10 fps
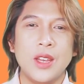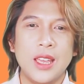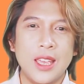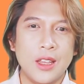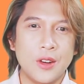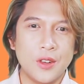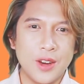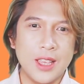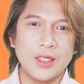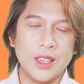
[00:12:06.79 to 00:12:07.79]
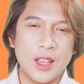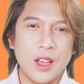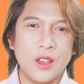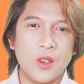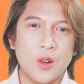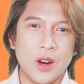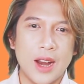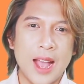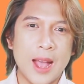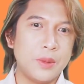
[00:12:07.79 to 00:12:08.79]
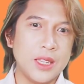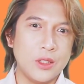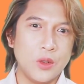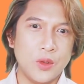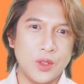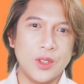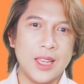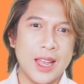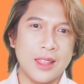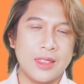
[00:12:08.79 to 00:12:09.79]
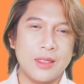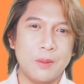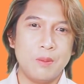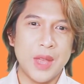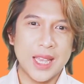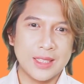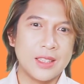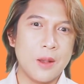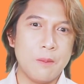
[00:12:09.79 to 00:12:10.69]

increase your aptitude to get the best